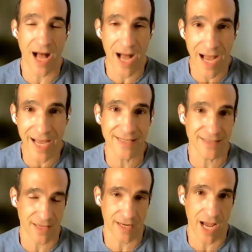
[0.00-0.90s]
I
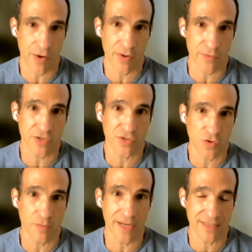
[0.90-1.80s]
decide how I will
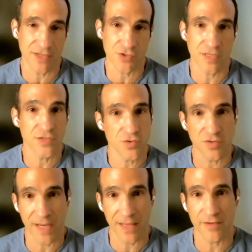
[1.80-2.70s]
control my attention and choose
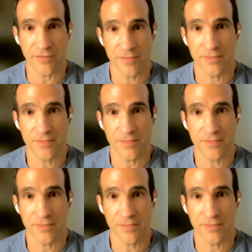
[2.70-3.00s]
my life.